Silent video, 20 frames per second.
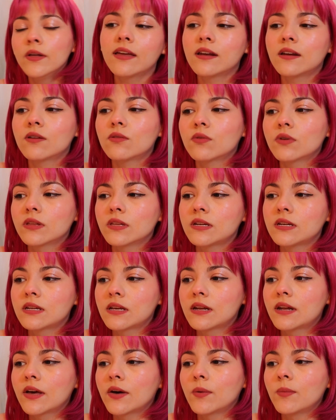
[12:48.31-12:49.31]
and it really
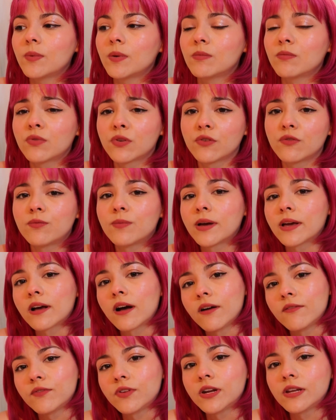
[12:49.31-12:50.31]
did help improve my
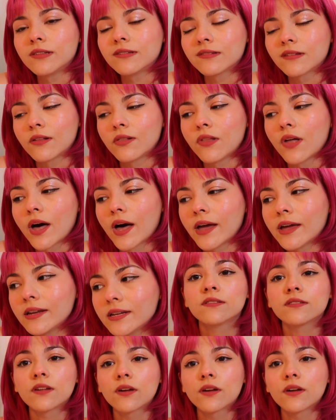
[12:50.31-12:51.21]
confidence a lot.